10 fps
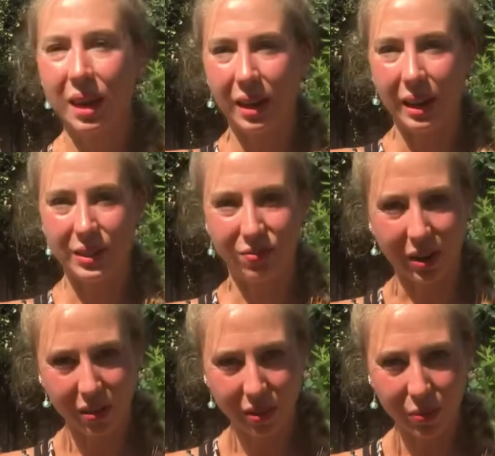It's
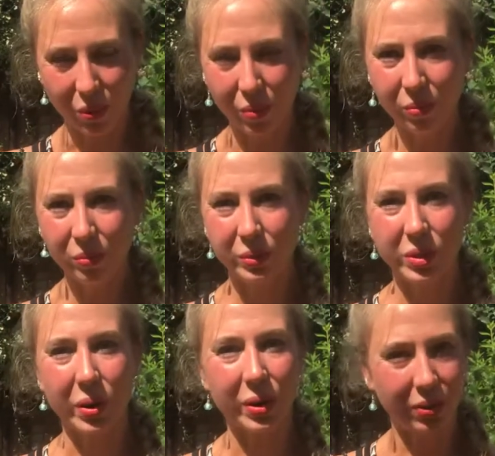very, very warm,
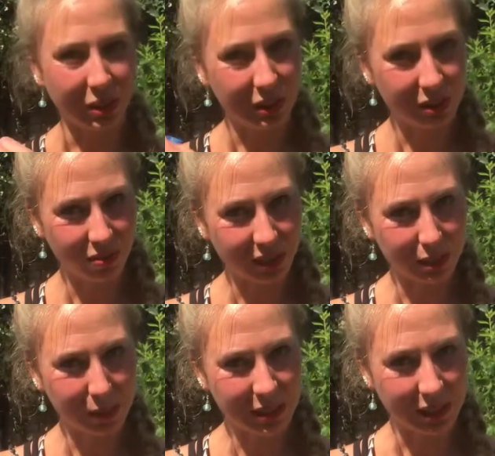so I thought I'd do some
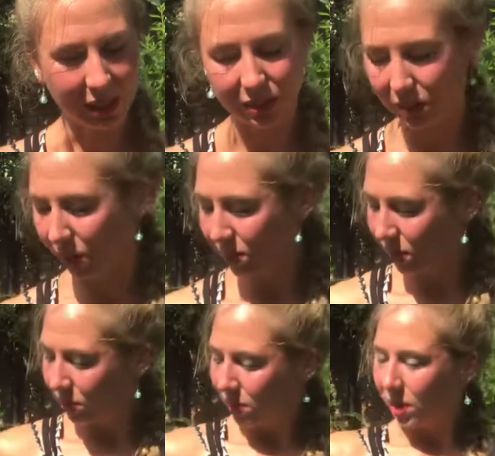flexibility
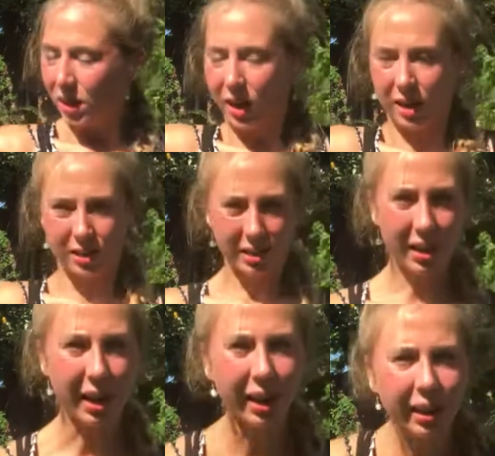exercises. And
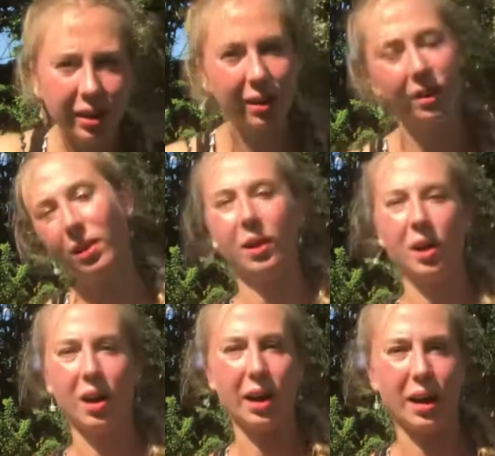today,
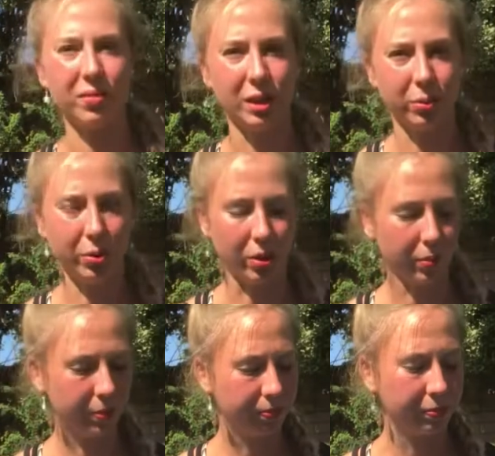I have a little prop.
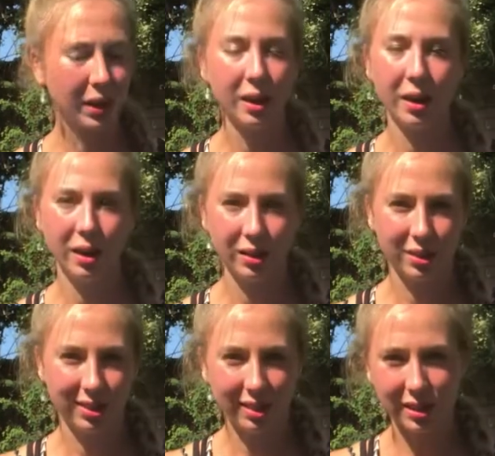
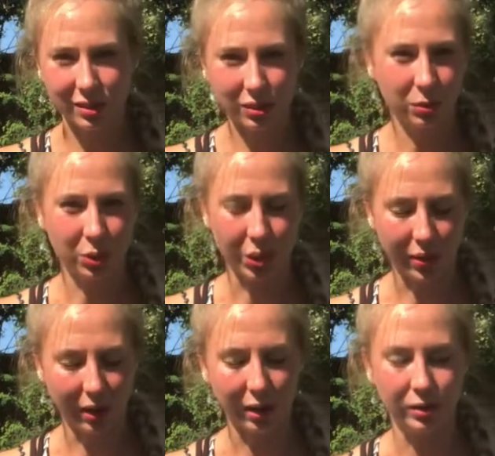This, as I'm sure you
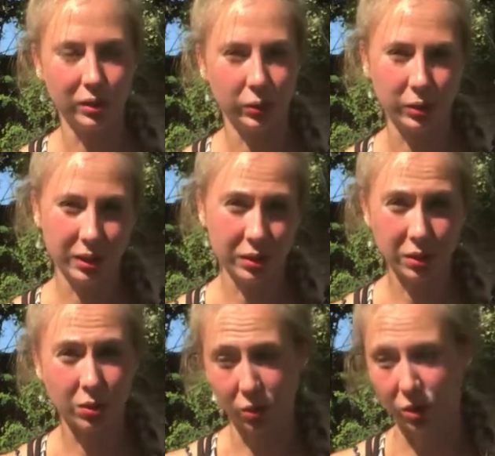recognise, is a
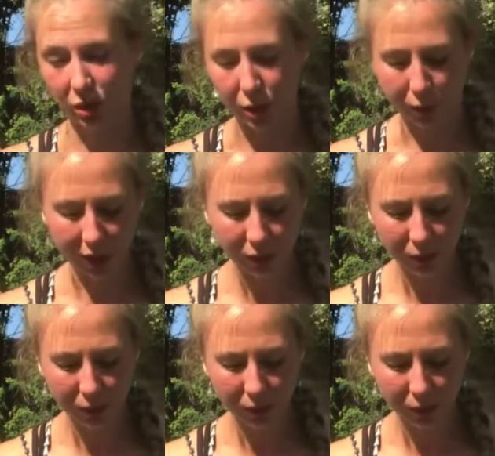resistance or a stretch band.